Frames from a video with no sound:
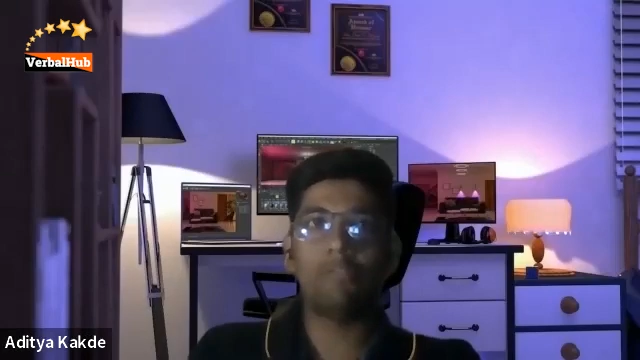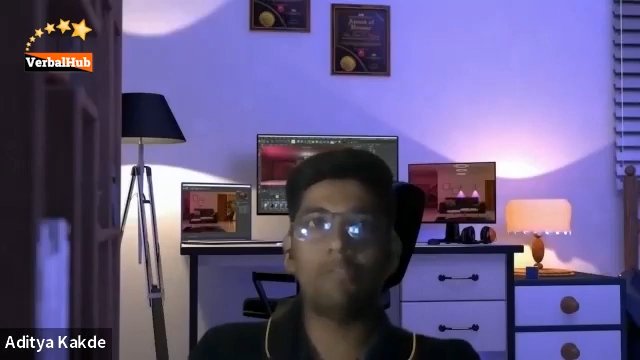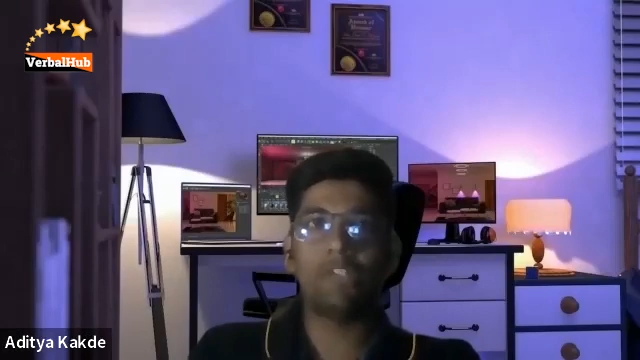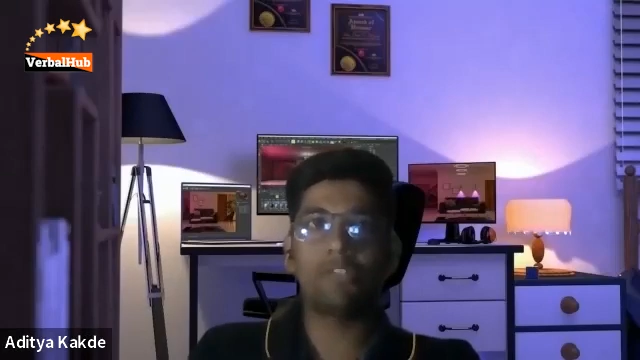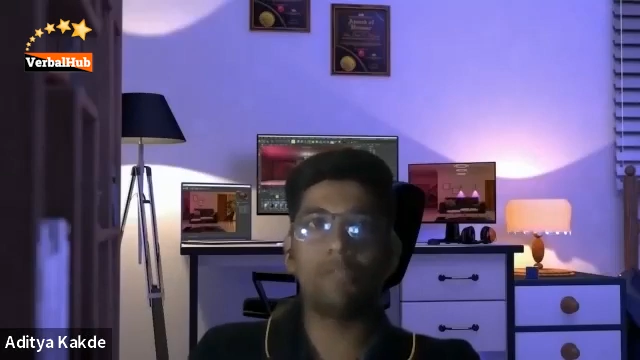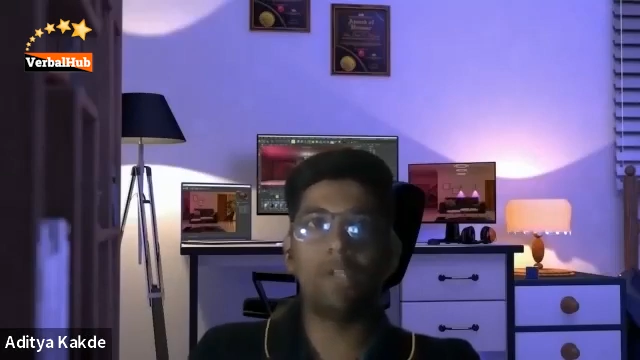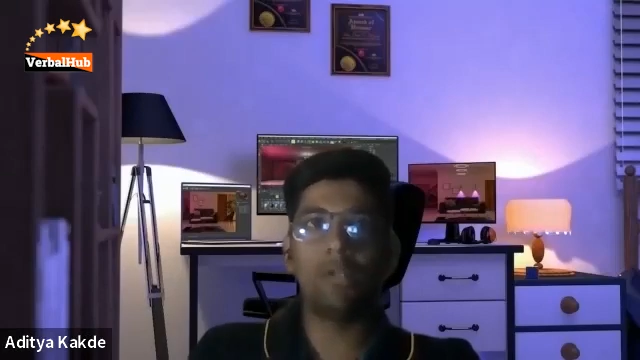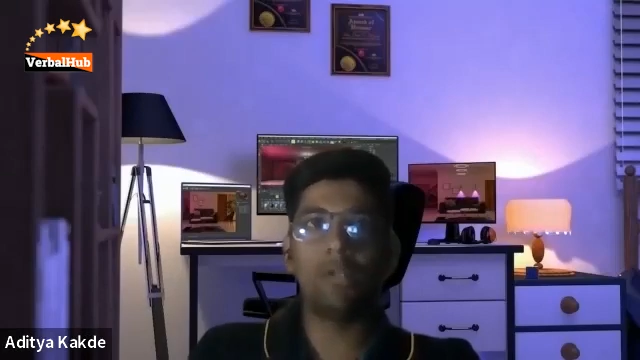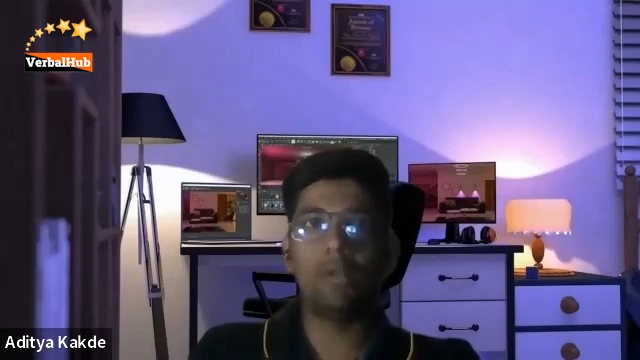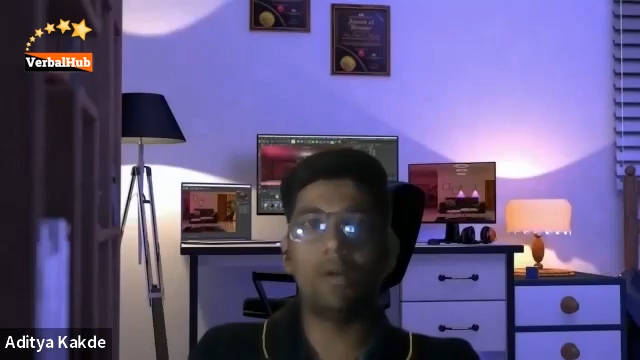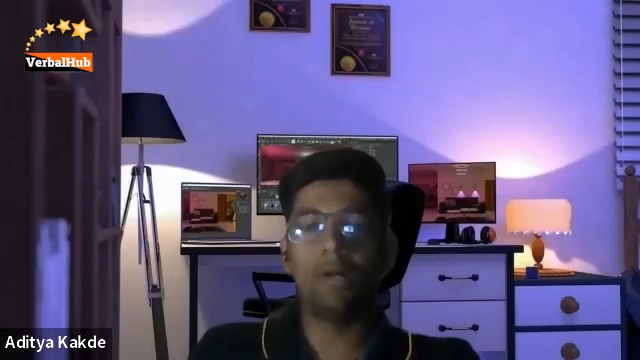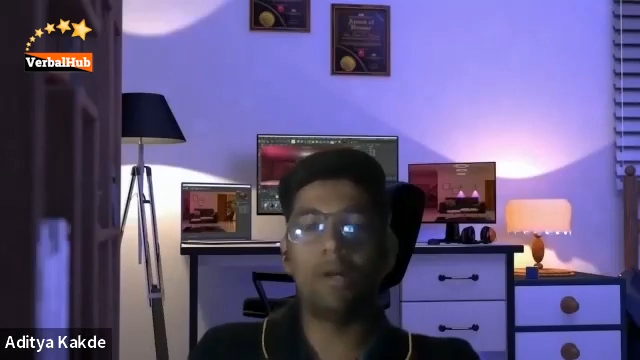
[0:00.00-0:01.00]
which
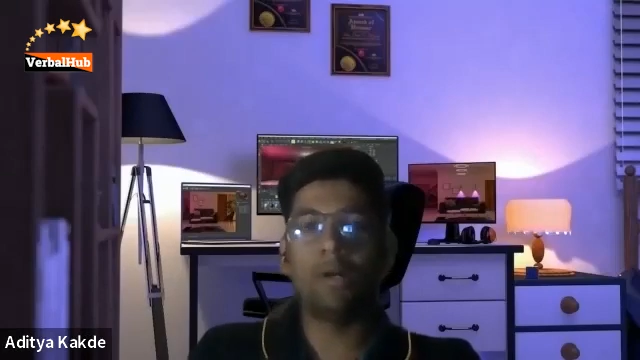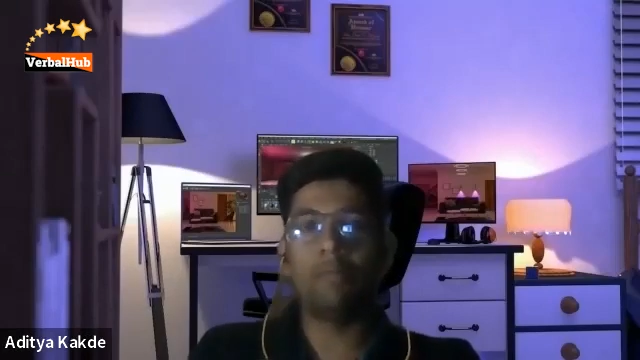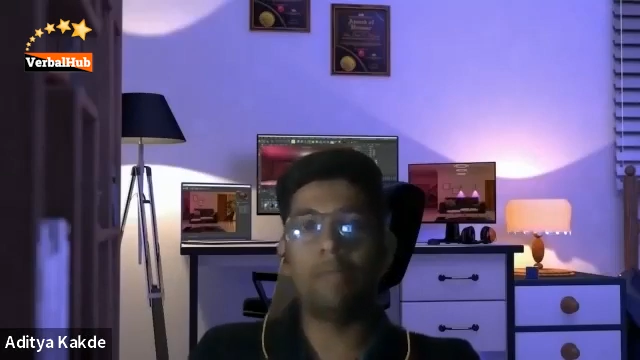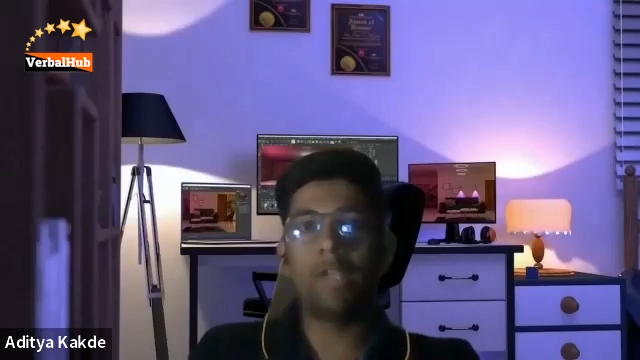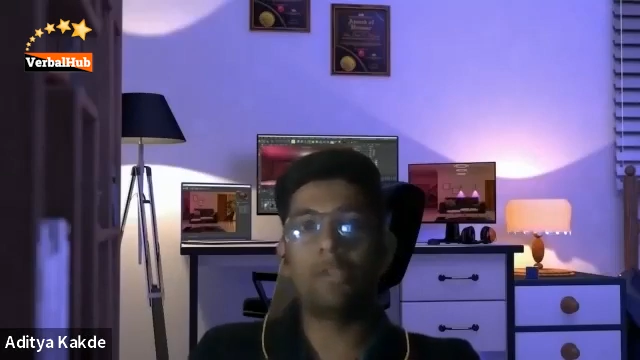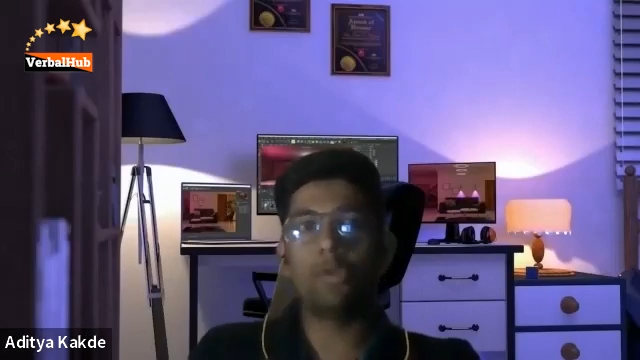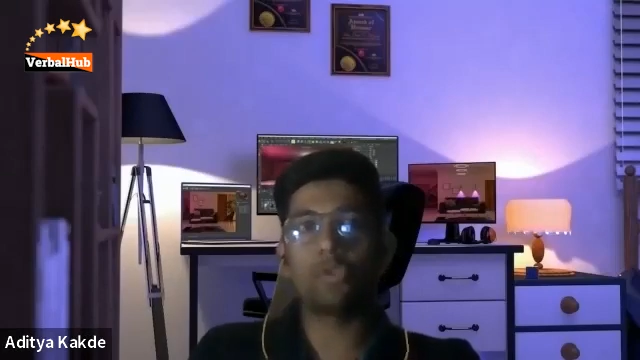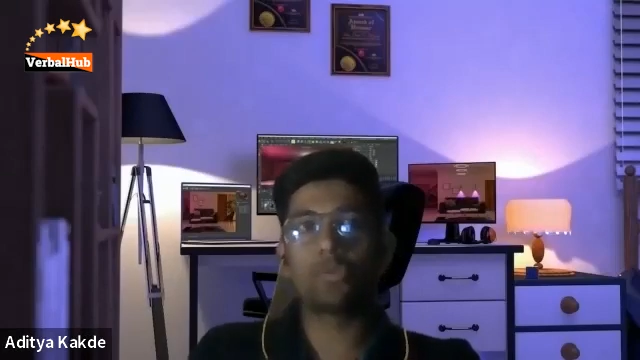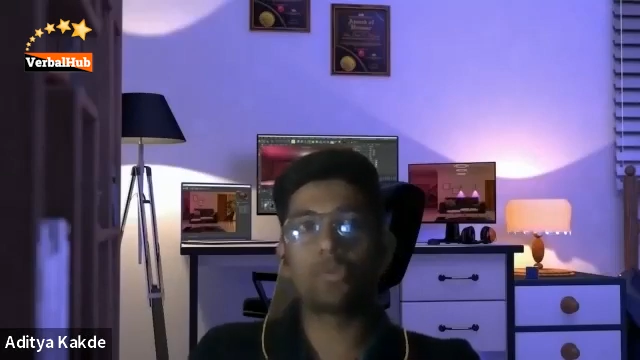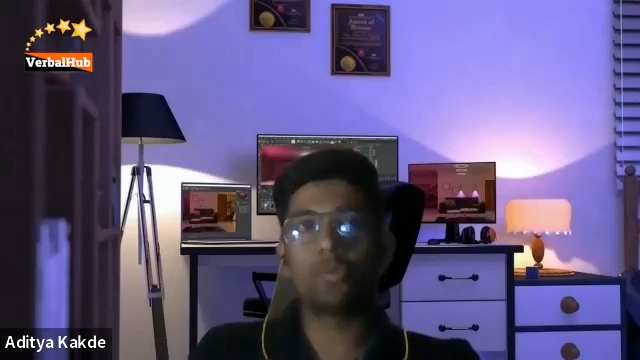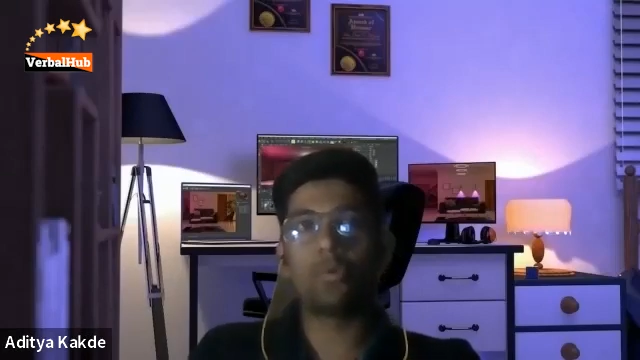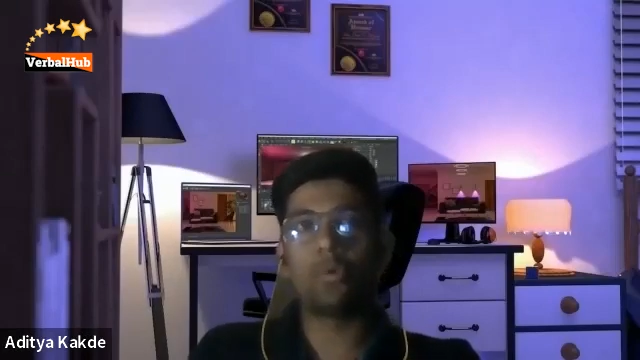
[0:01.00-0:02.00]
will make your
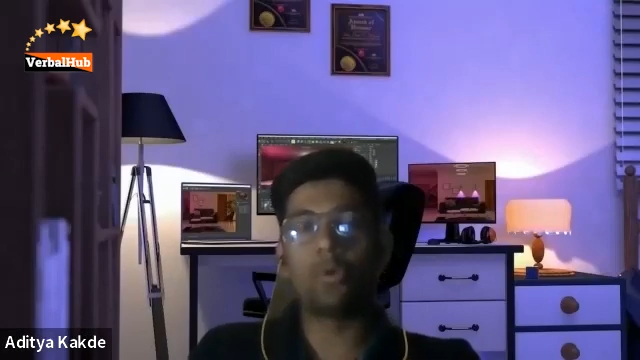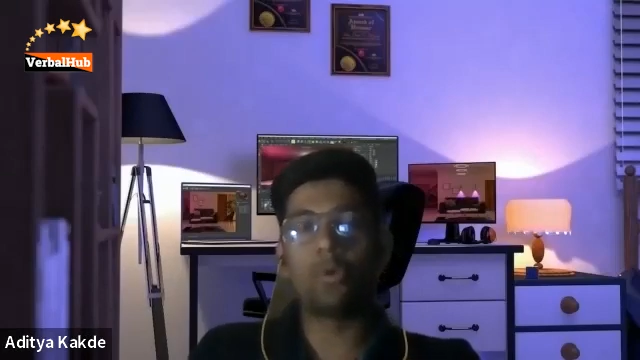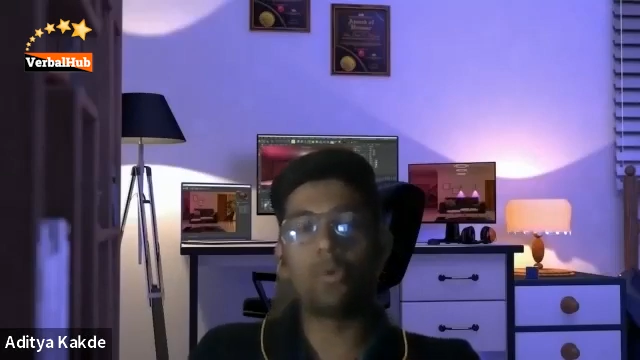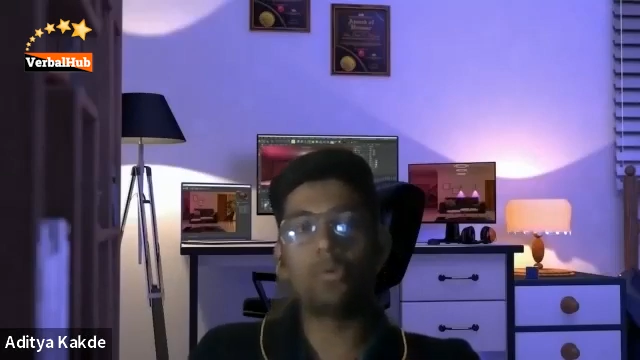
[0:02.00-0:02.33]
score